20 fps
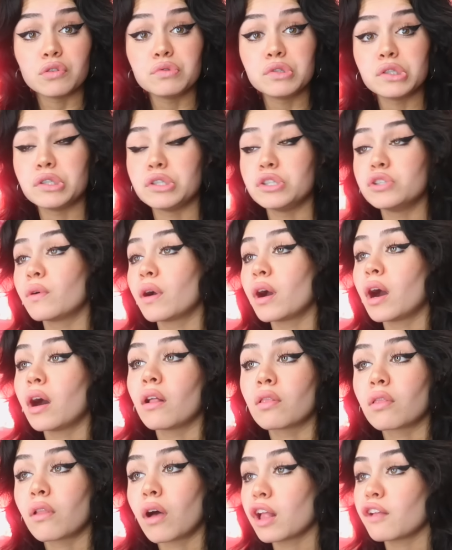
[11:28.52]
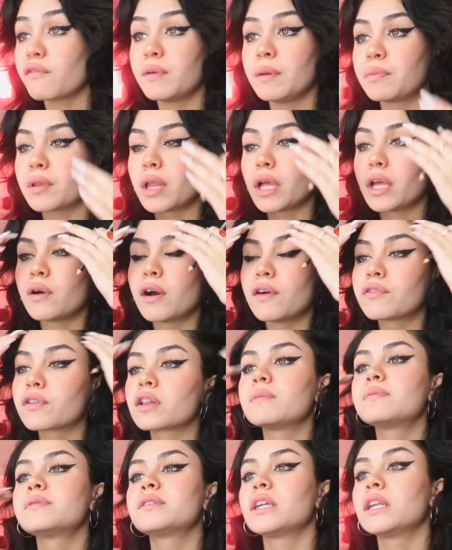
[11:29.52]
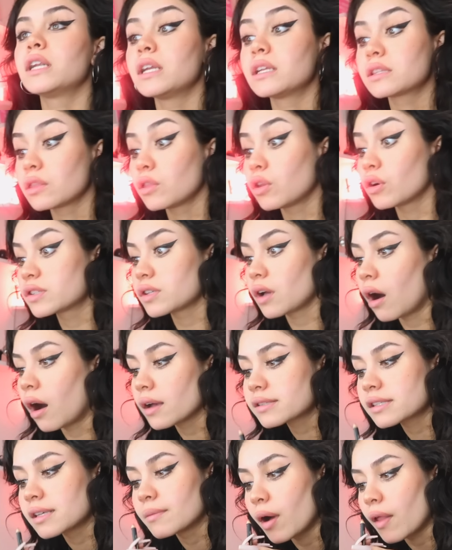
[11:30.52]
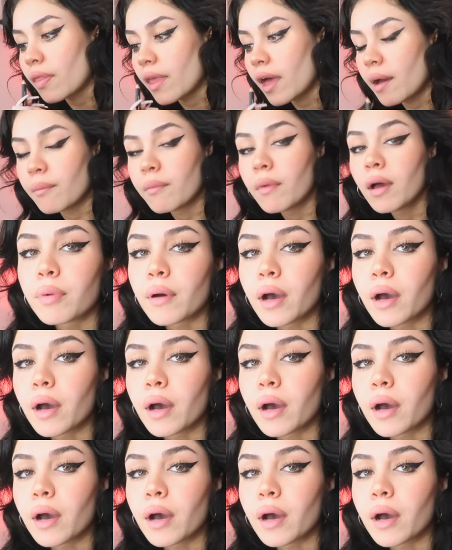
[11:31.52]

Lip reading: you do you. A lot of people I know have their lips done and it looks awesome on them.